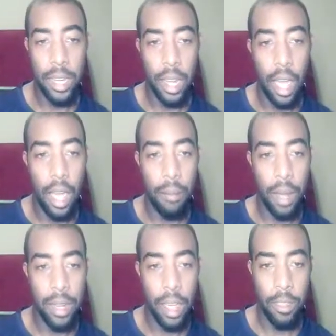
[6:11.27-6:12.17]

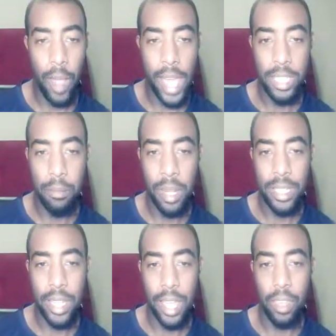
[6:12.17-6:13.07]
Another estimates
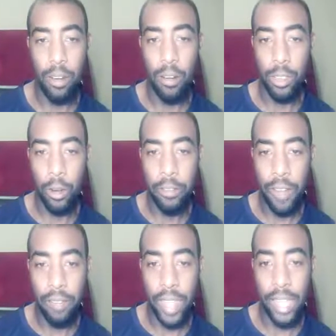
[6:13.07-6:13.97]
that there are
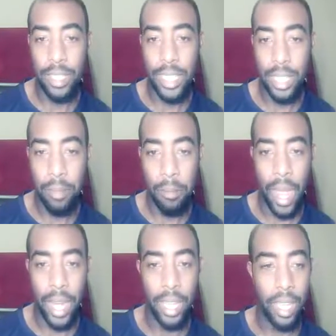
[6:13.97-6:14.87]
35,000
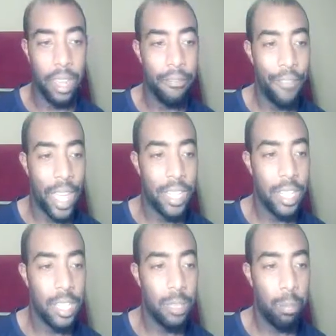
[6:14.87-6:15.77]
symptomatic
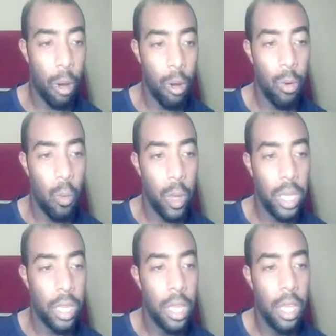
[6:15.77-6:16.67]
infections per week
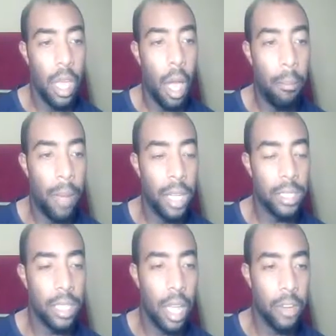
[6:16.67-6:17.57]

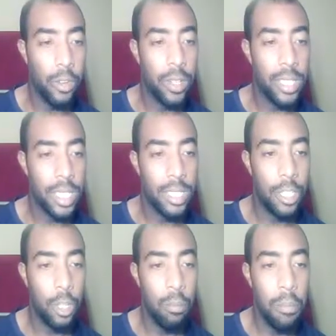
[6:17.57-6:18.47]
amongst
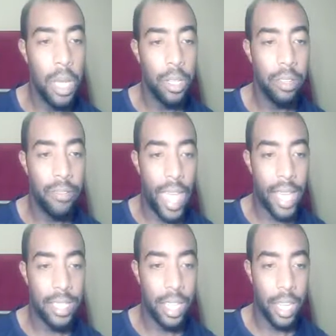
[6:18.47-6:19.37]
162 million
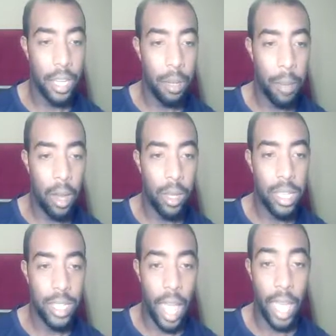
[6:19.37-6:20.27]
vaccinated
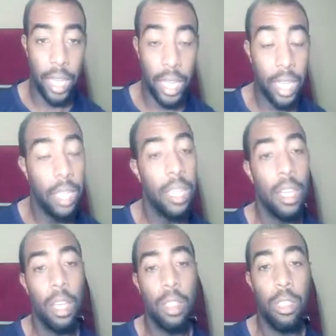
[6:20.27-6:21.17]
Americans, i.e.,
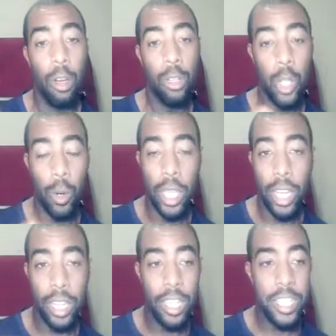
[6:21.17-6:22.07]
those who are
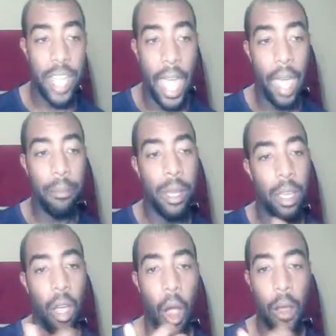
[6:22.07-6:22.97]
getting the jab
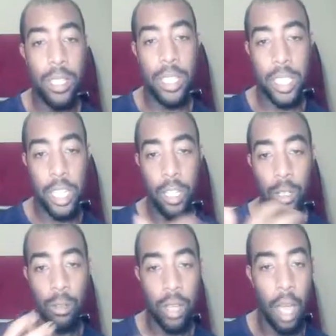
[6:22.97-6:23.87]
are
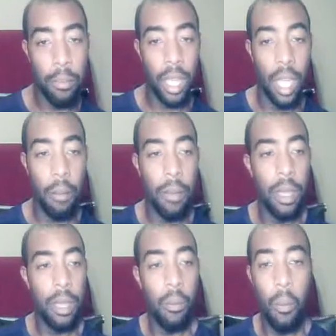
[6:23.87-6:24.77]
still coming up
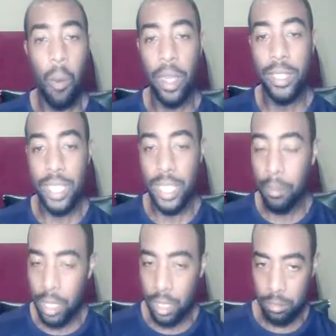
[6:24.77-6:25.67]
with
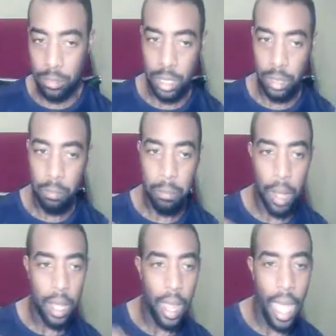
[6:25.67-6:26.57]
symptoms,
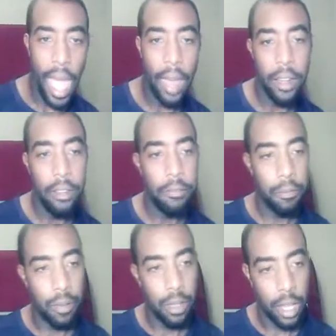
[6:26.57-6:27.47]
but out of
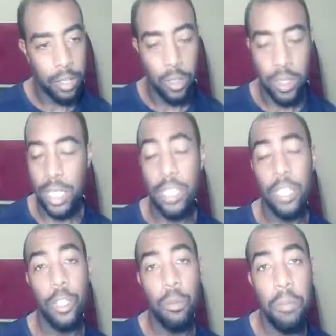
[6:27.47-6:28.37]

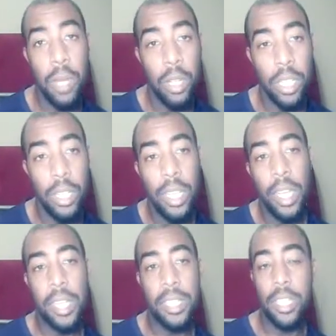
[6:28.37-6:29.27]
162 million,
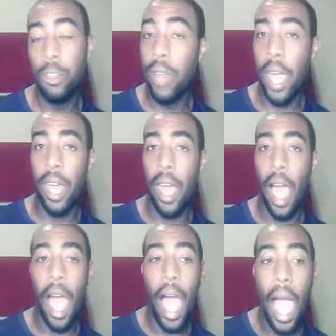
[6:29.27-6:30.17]
it's still not a
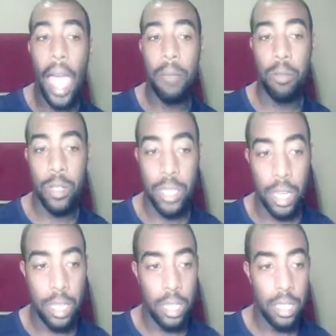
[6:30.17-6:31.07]
high
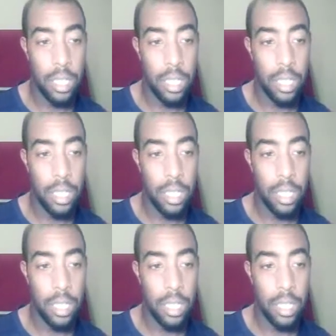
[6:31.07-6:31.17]
percentage.